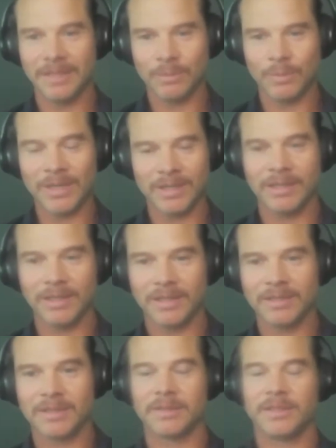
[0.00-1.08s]
while it
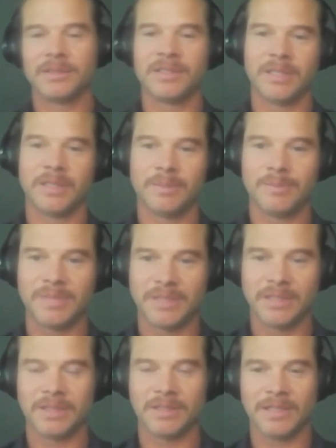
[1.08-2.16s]
is a leadership
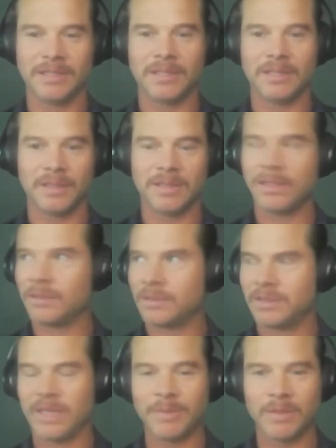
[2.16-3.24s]
position, it's a
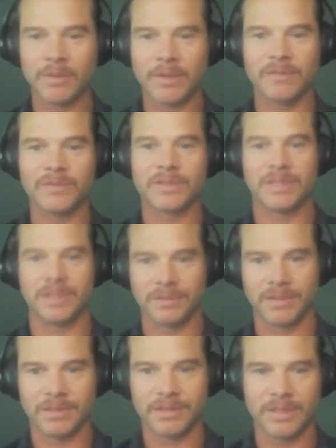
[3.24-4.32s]
stepping ground for senior
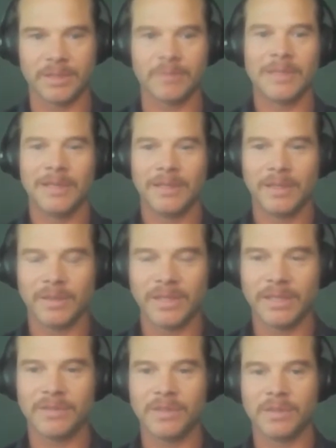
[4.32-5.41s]
leadership. It
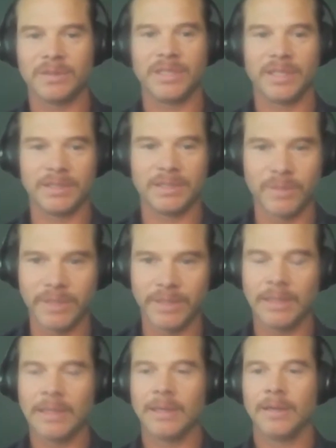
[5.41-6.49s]
gives you a chance to
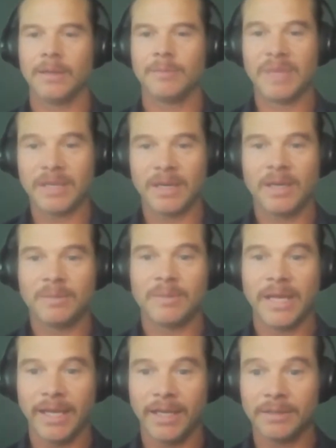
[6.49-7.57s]
really become
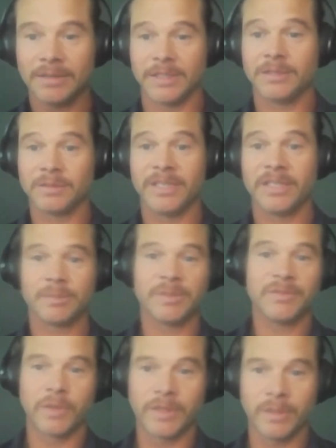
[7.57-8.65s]
a senior leader
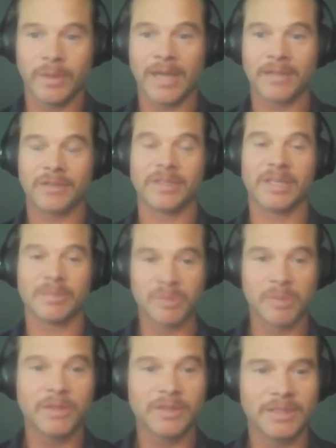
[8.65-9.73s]
before you actually get
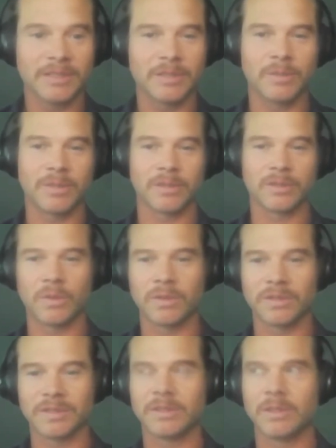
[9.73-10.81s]
promoted into one of those
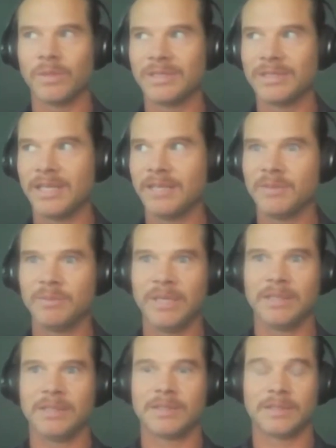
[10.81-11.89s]
roles. And so what does that even
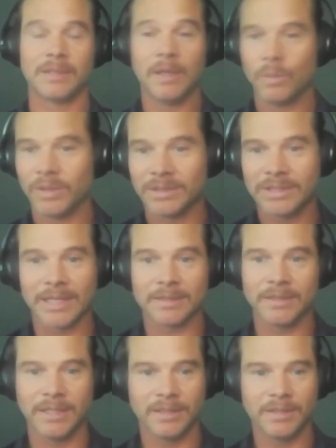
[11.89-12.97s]
mean? It's like
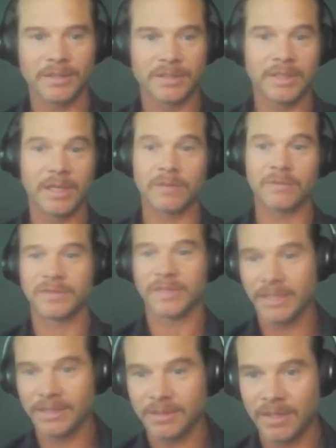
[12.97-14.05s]
leading yourself,
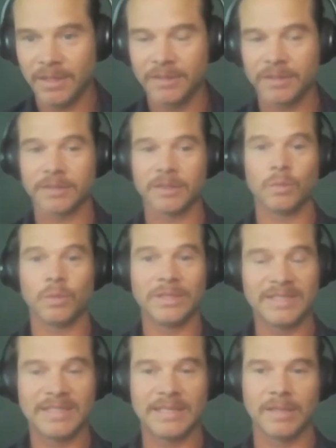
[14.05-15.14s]
leading others, and what
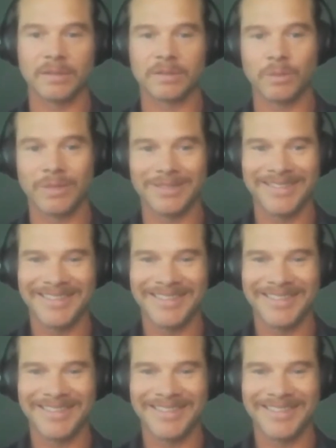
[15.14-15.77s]
skills, what